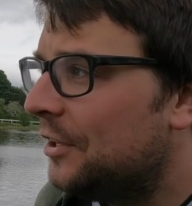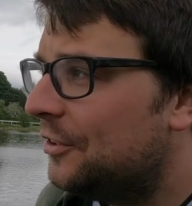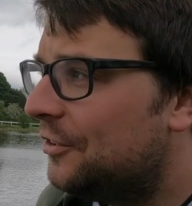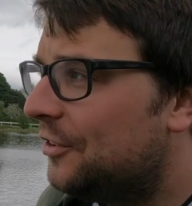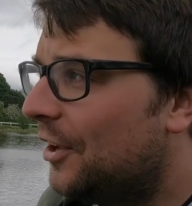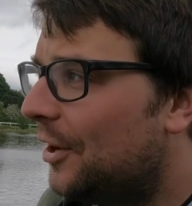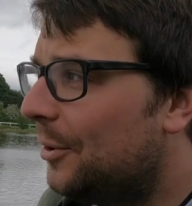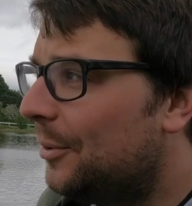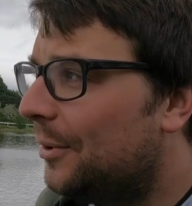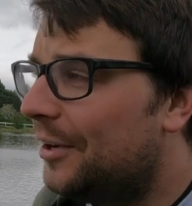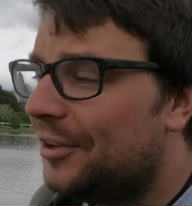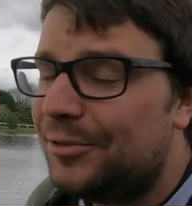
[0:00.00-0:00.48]

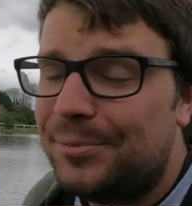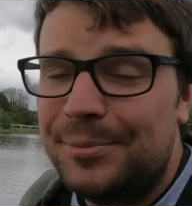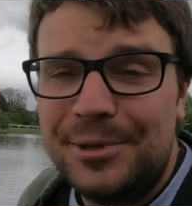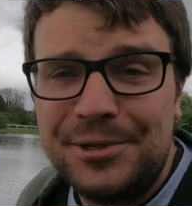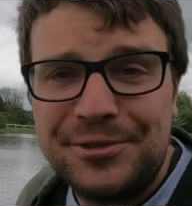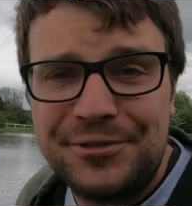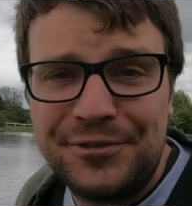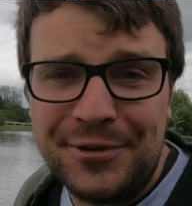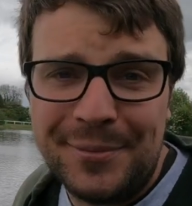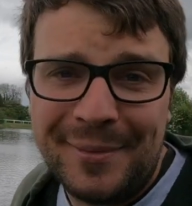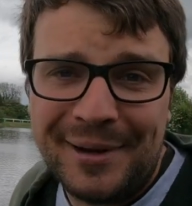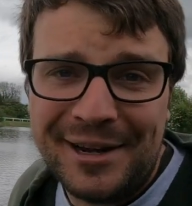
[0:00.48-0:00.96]
So as
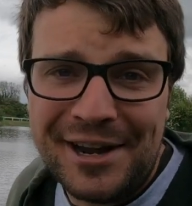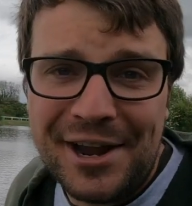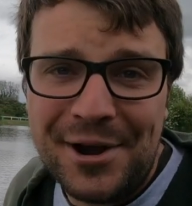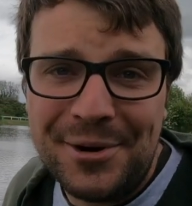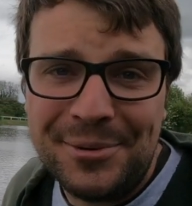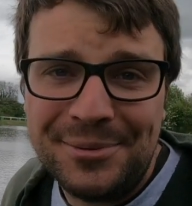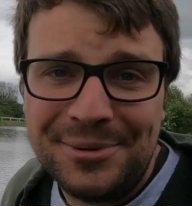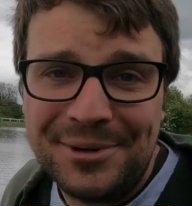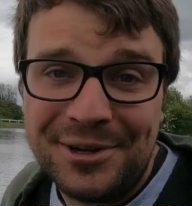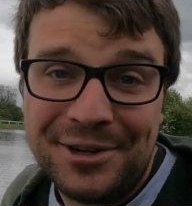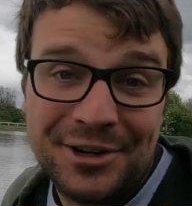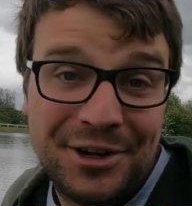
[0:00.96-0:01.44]
much for my
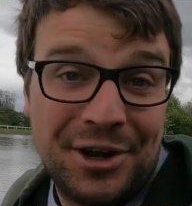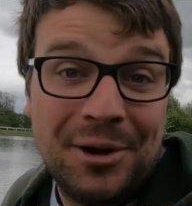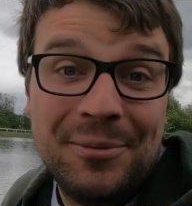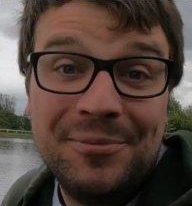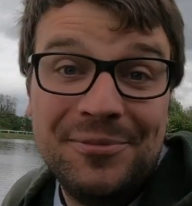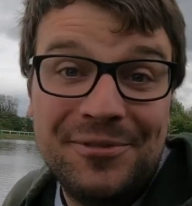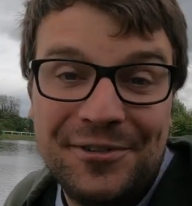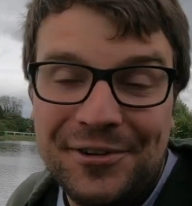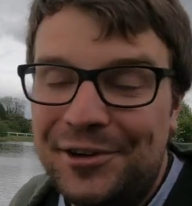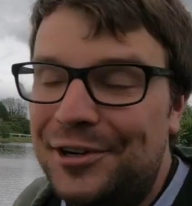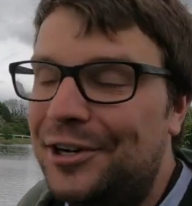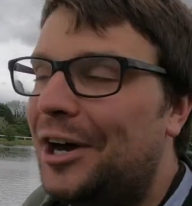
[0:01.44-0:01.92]
own
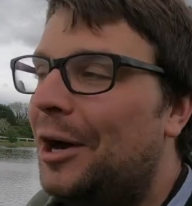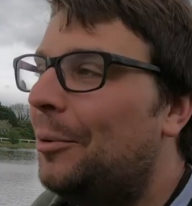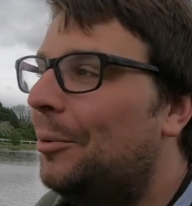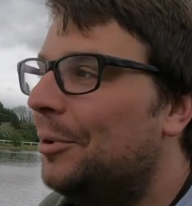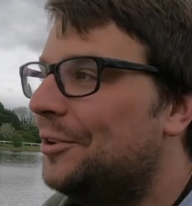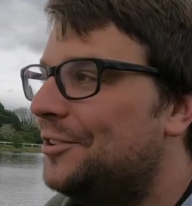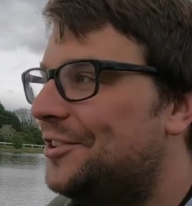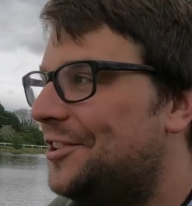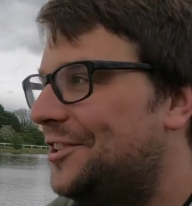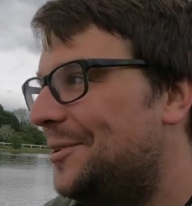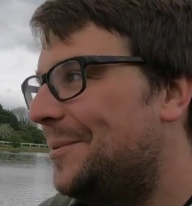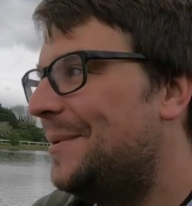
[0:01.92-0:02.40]
comfort, I
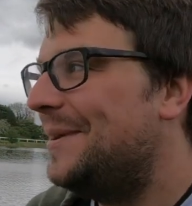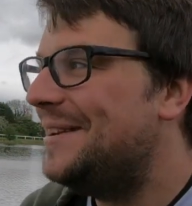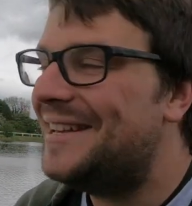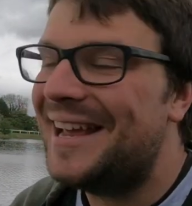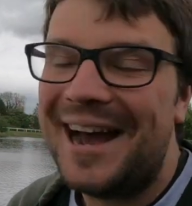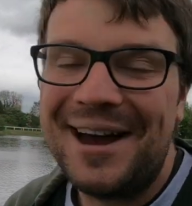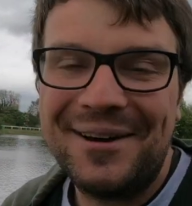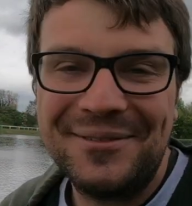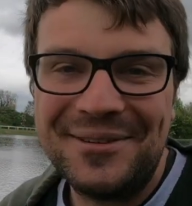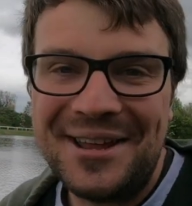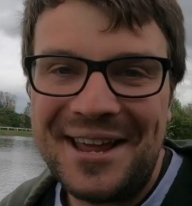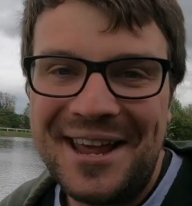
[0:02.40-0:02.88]
wanted to be
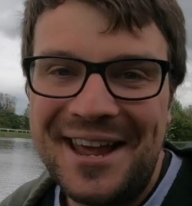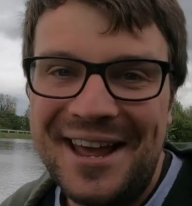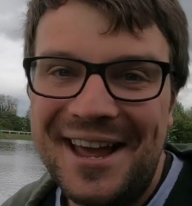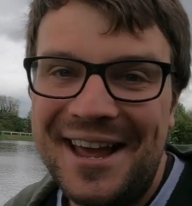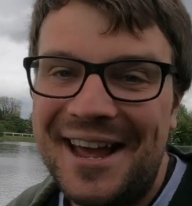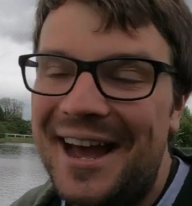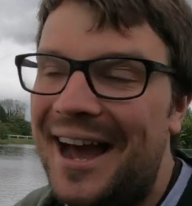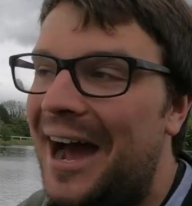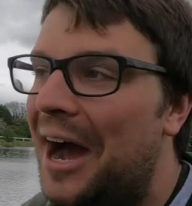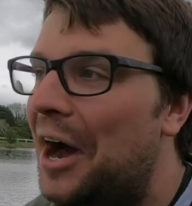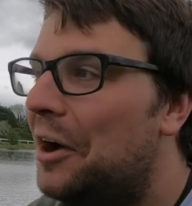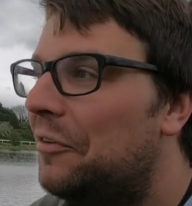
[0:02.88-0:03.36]
down
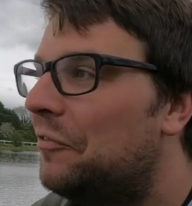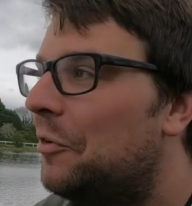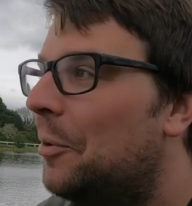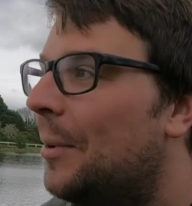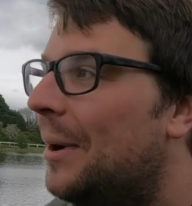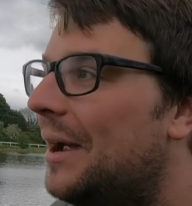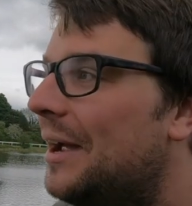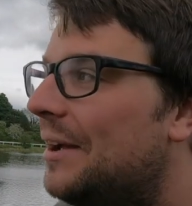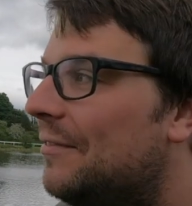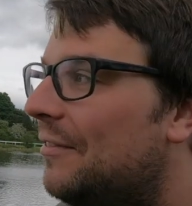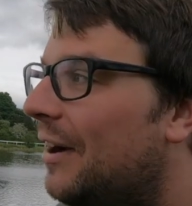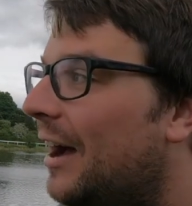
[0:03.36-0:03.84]
here out of the
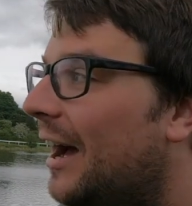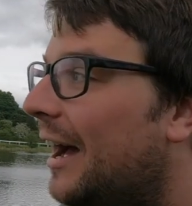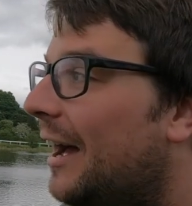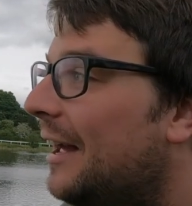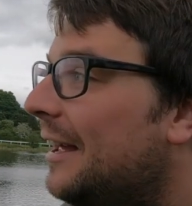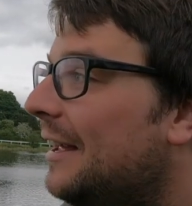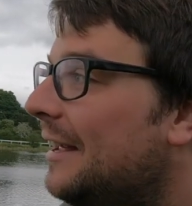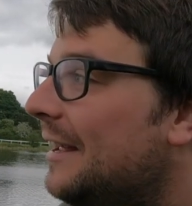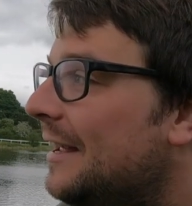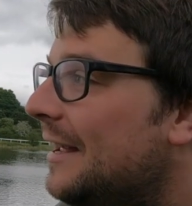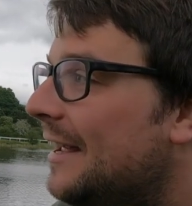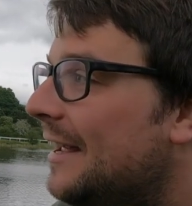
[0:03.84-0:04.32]
way of that.
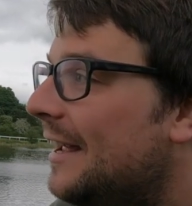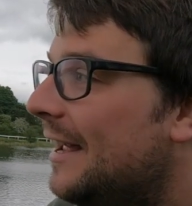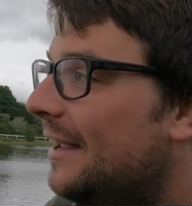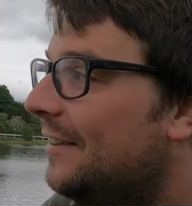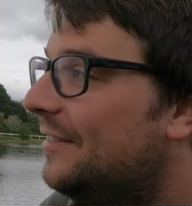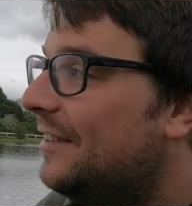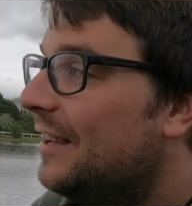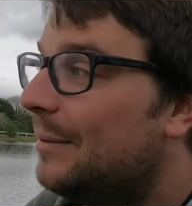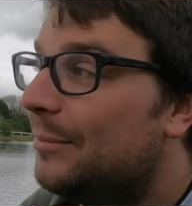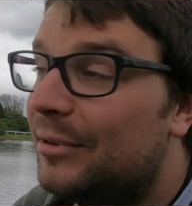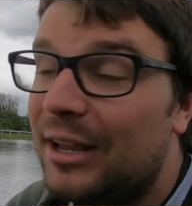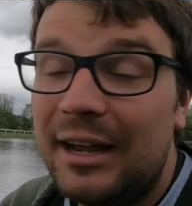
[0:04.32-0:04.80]

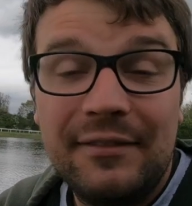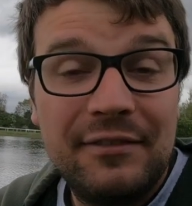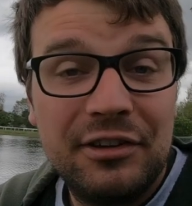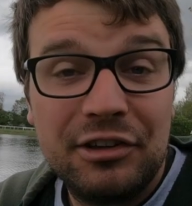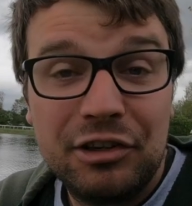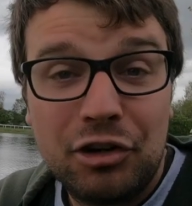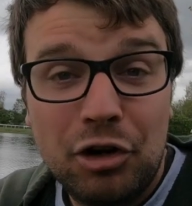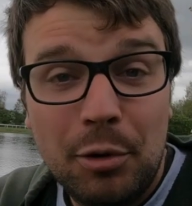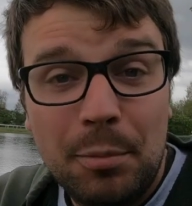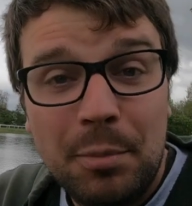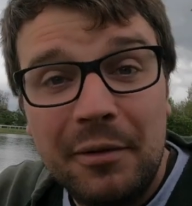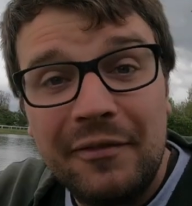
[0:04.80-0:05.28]
It seems like
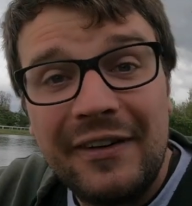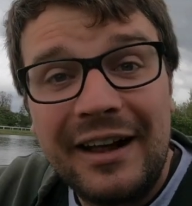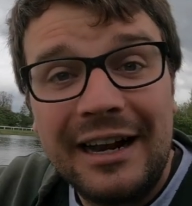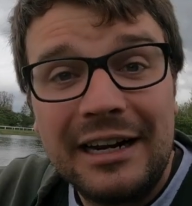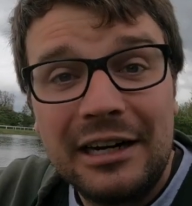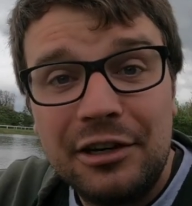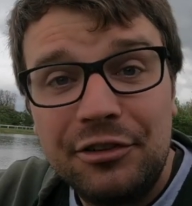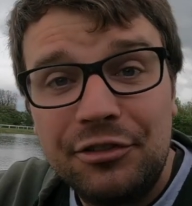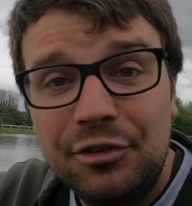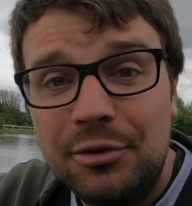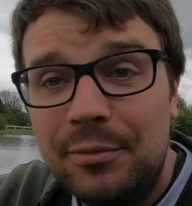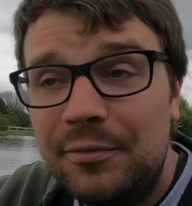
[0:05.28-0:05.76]
there's a couple of
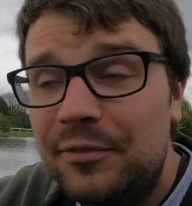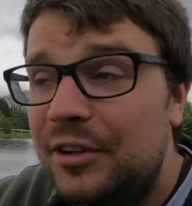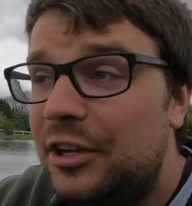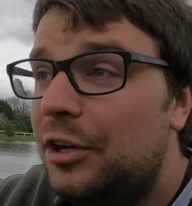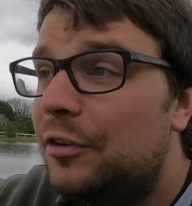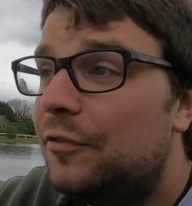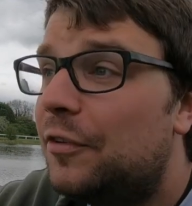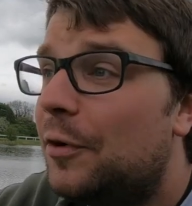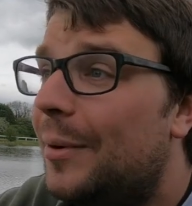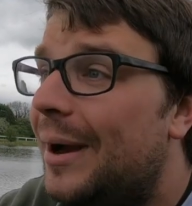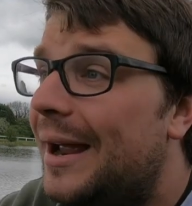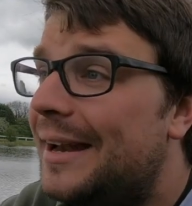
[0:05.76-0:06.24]
anglers up the
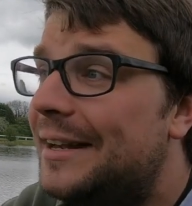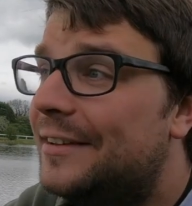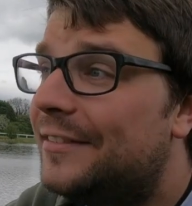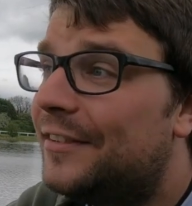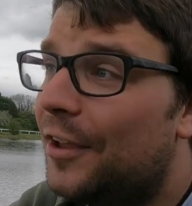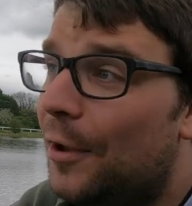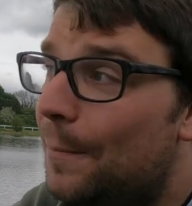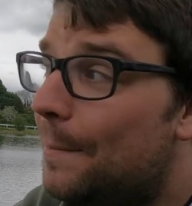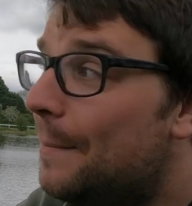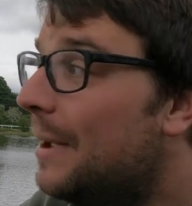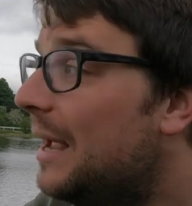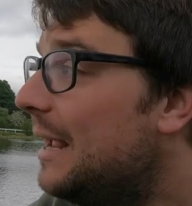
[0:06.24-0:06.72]
other end,
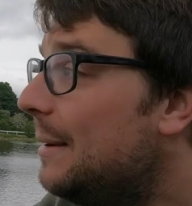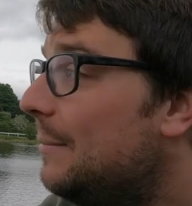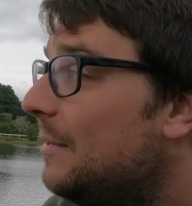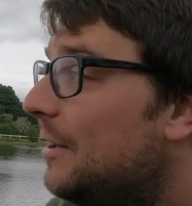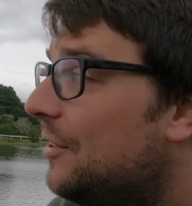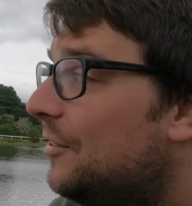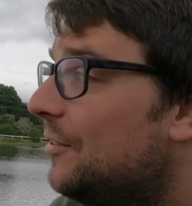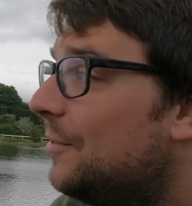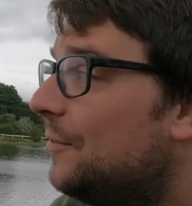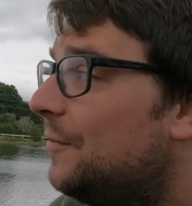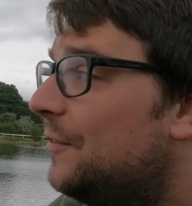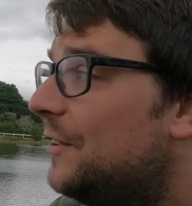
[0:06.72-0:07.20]
so maybe
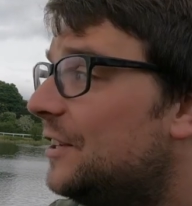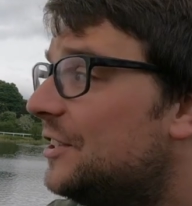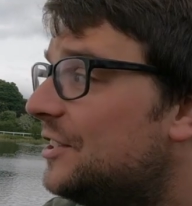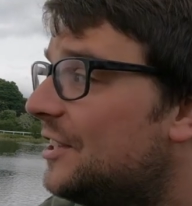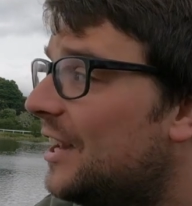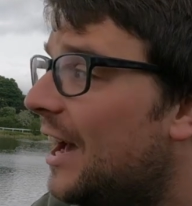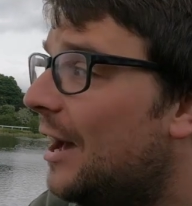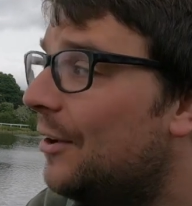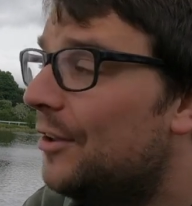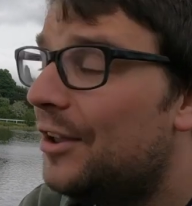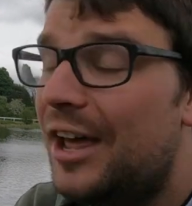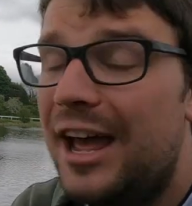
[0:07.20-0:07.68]
there's some fish
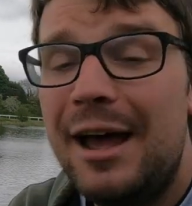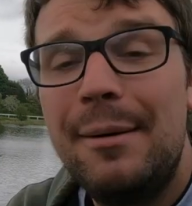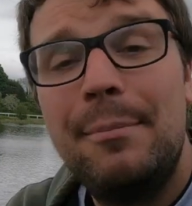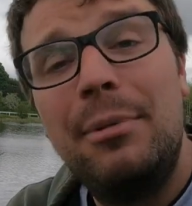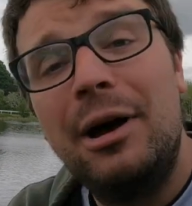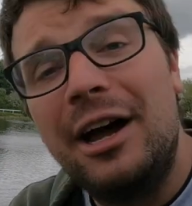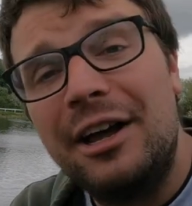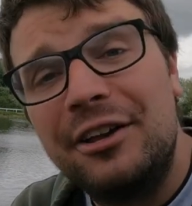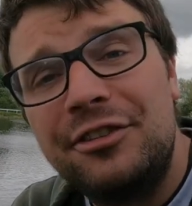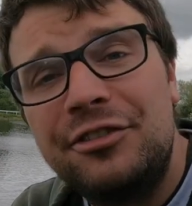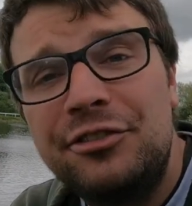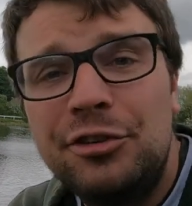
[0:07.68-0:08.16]
down there,
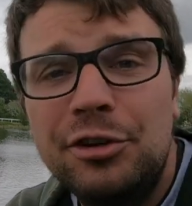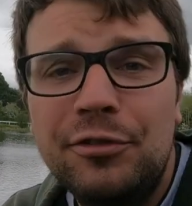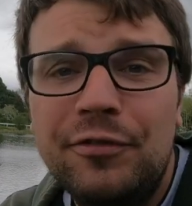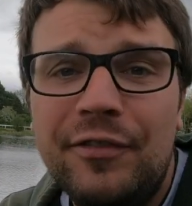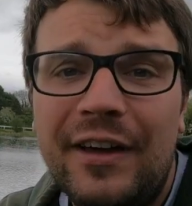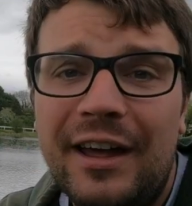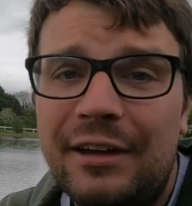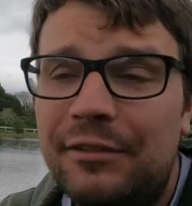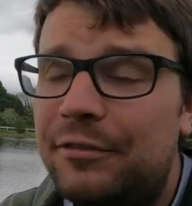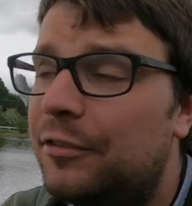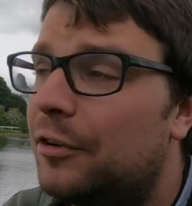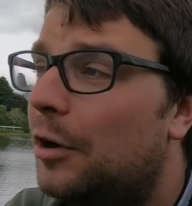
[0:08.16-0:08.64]
but I stood
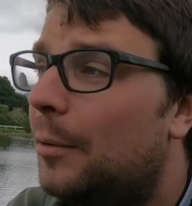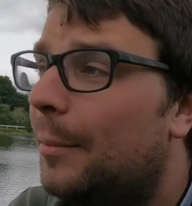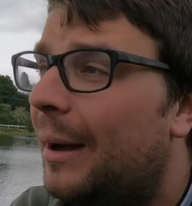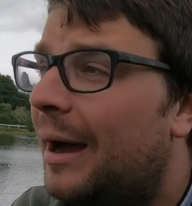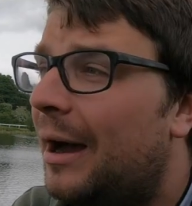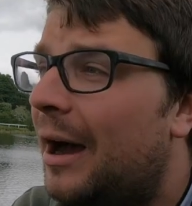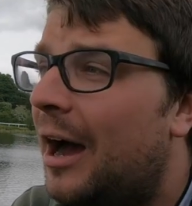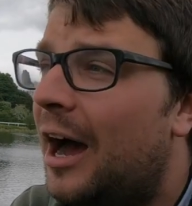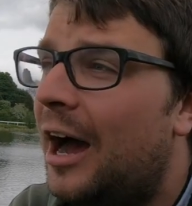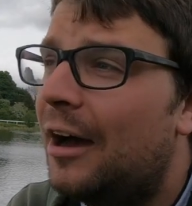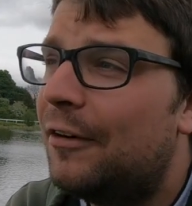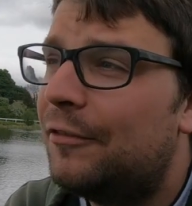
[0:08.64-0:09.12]
there for
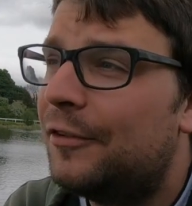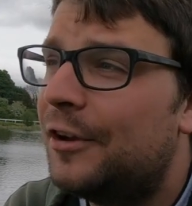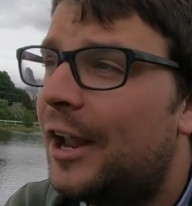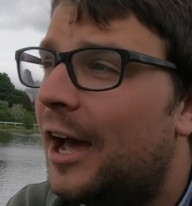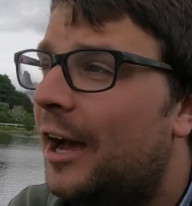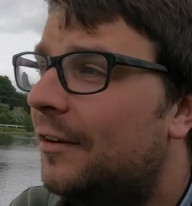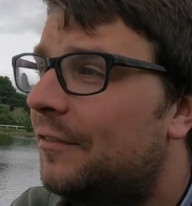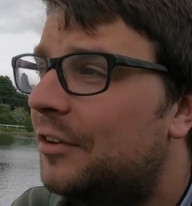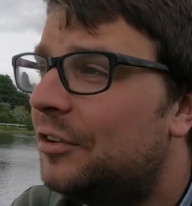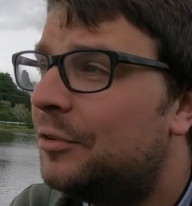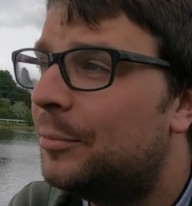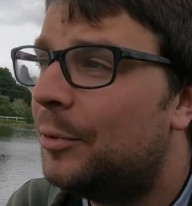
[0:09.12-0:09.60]
about half an
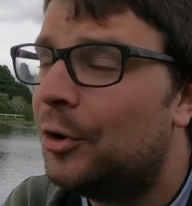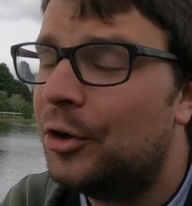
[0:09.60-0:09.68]
hour this